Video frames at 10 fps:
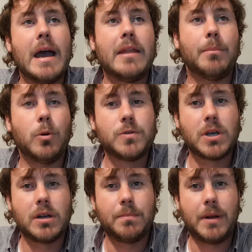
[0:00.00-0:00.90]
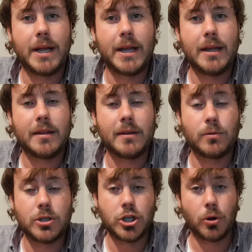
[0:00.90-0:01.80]
and I'm also going to play a thing
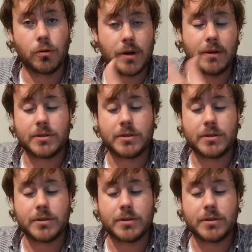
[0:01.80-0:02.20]
called the Joker round.